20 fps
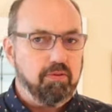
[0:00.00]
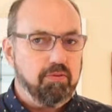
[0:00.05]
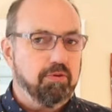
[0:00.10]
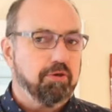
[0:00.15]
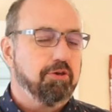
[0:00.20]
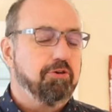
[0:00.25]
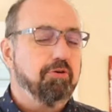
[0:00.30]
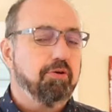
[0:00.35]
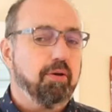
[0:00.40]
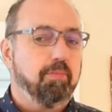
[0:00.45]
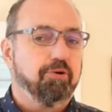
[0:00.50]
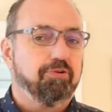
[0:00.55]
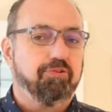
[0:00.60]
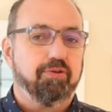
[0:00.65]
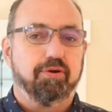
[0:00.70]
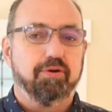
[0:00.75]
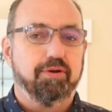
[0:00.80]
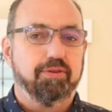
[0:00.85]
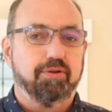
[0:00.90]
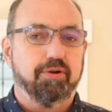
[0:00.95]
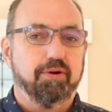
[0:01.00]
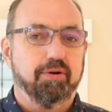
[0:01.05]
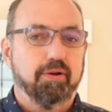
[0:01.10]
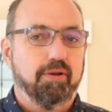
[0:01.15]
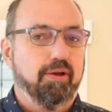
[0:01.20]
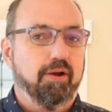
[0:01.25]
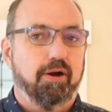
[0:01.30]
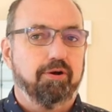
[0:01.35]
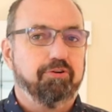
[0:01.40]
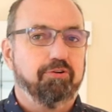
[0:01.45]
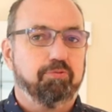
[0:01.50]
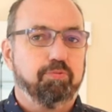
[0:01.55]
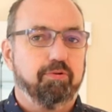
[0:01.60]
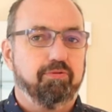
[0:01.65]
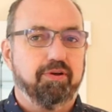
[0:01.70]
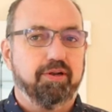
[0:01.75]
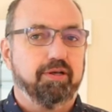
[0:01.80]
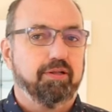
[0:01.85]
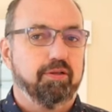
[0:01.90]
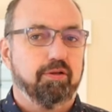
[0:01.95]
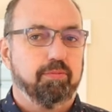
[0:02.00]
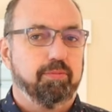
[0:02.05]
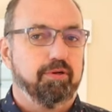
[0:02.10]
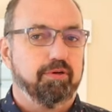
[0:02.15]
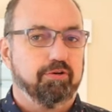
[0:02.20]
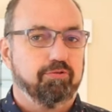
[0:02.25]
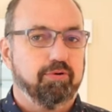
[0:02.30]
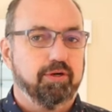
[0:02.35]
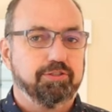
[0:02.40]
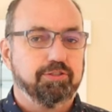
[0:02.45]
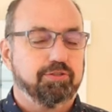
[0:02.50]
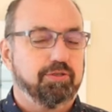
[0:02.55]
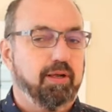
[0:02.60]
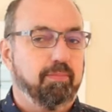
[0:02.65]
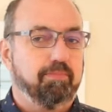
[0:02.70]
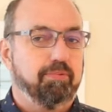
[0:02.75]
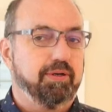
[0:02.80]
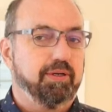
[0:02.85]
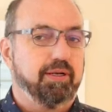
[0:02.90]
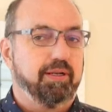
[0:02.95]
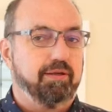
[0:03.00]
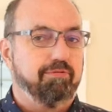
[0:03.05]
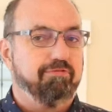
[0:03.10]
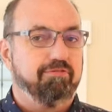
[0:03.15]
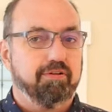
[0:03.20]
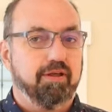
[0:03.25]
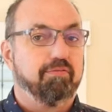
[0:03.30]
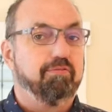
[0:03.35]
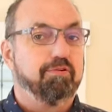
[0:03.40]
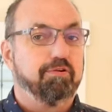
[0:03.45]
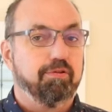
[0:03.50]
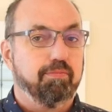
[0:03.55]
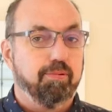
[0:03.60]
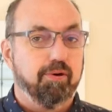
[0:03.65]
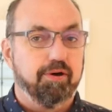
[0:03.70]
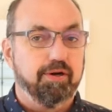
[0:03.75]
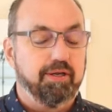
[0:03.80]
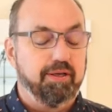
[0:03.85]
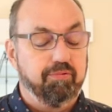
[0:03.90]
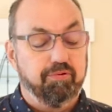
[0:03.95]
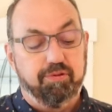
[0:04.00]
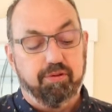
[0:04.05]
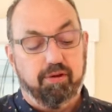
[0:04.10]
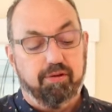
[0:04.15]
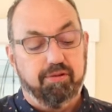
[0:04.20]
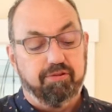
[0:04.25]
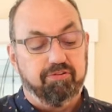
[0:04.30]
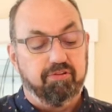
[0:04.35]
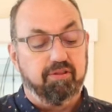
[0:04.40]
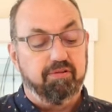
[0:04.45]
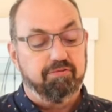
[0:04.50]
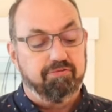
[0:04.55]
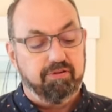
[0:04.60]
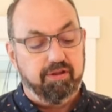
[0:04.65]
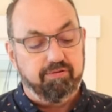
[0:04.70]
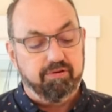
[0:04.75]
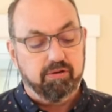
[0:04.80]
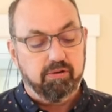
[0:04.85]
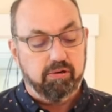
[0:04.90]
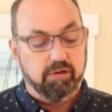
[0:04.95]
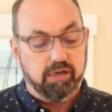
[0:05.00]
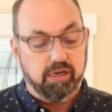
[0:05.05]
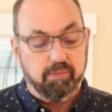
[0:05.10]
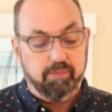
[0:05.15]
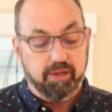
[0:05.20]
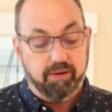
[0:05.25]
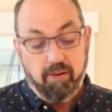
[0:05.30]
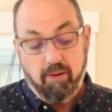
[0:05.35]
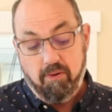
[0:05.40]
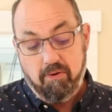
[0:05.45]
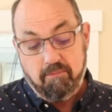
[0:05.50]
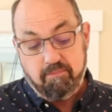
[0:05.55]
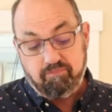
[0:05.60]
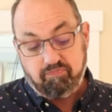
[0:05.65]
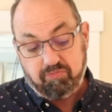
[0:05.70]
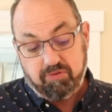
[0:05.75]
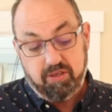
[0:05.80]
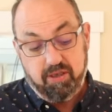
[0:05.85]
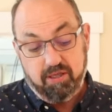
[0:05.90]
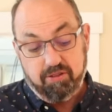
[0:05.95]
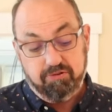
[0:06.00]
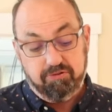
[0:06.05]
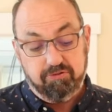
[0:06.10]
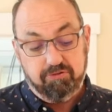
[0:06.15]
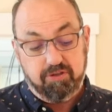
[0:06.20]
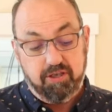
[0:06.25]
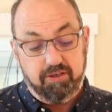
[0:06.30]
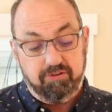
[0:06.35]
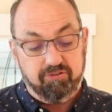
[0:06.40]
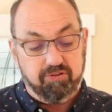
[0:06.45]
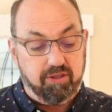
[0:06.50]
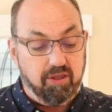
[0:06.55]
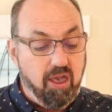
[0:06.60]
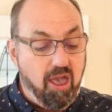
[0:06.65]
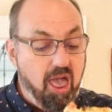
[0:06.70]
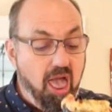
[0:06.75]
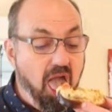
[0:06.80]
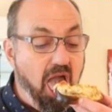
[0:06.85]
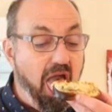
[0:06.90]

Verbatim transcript: the cucumbers that are in there are just providing a little bit of crunch. They're not bringing any flavor to the party with all this other flavor going on, but yeah, this is tasty.